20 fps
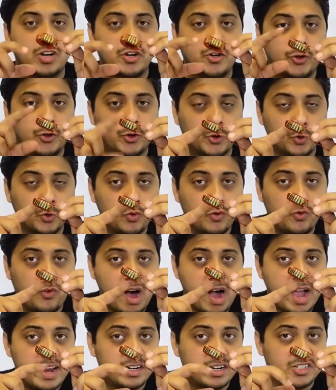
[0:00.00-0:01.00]
two
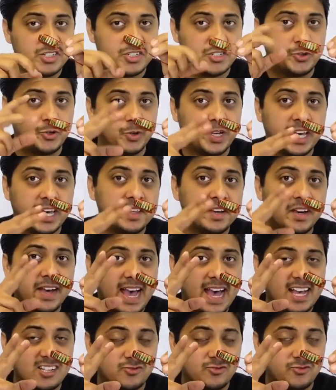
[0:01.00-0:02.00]
wires together
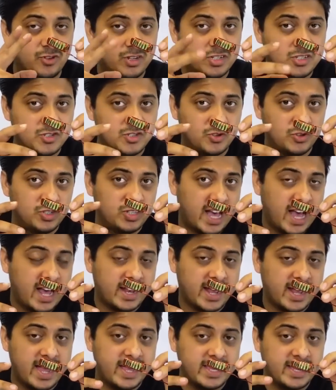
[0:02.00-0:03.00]
as one so
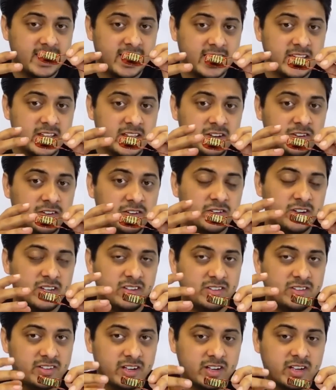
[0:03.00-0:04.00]
that I can
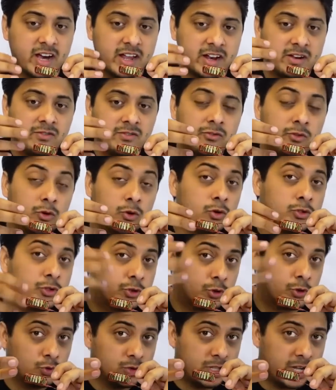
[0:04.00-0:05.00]
increase the current flow
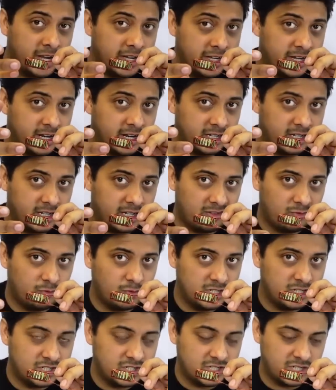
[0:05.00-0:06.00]
through the inductor,
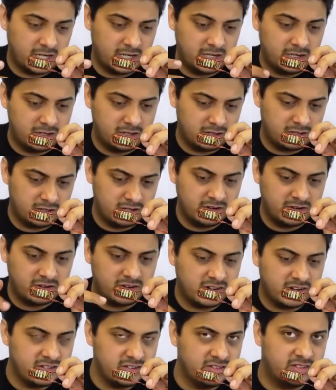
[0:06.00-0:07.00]
which in turn
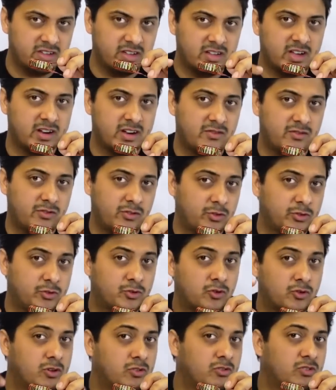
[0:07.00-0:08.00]
increase the current flow
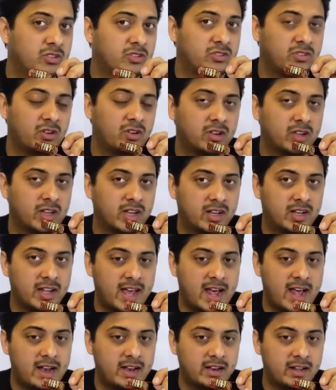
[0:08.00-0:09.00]
throughout the circuit
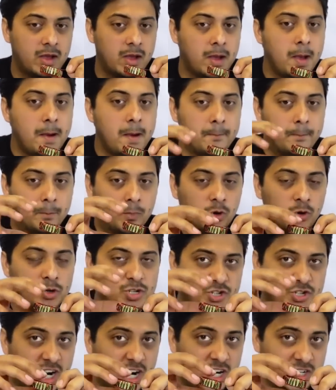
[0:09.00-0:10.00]
and more
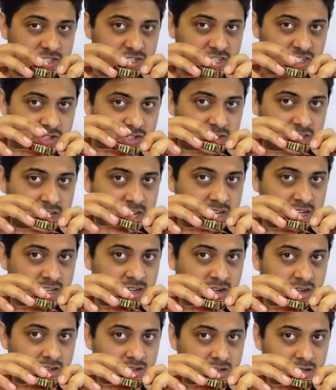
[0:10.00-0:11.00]
charging to the
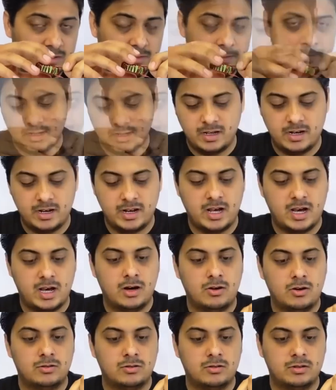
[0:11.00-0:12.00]
inductor.
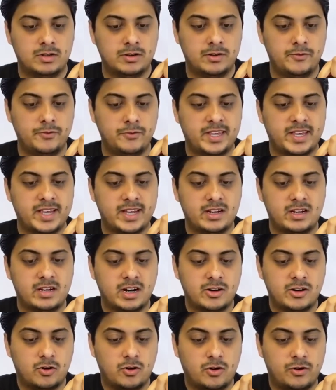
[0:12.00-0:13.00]
Now we can
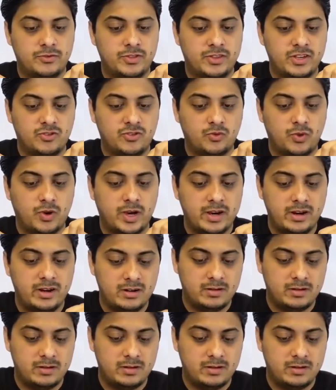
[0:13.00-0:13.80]
cut off this wire.